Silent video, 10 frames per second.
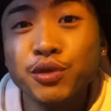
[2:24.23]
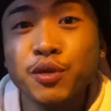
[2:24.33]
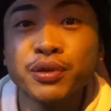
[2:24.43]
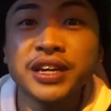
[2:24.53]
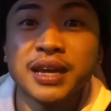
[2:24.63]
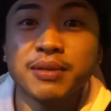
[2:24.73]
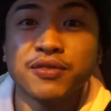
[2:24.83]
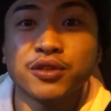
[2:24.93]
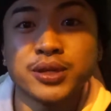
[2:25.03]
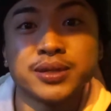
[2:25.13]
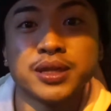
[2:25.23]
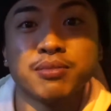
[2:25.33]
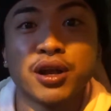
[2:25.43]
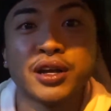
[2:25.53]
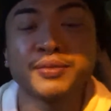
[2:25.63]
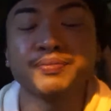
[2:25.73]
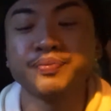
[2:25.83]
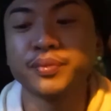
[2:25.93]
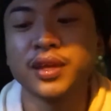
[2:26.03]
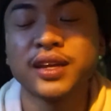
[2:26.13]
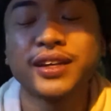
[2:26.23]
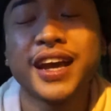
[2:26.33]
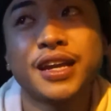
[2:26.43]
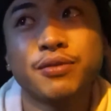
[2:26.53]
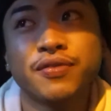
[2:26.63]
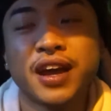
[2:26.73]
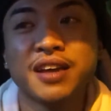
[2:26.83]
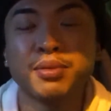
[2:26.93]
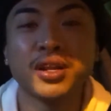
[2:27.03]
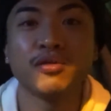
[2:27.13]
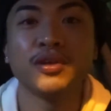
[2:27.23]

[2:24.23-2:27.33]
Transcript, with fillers: we were pre-gaming for Christmas in the Park. Hello. Kind of revived, but not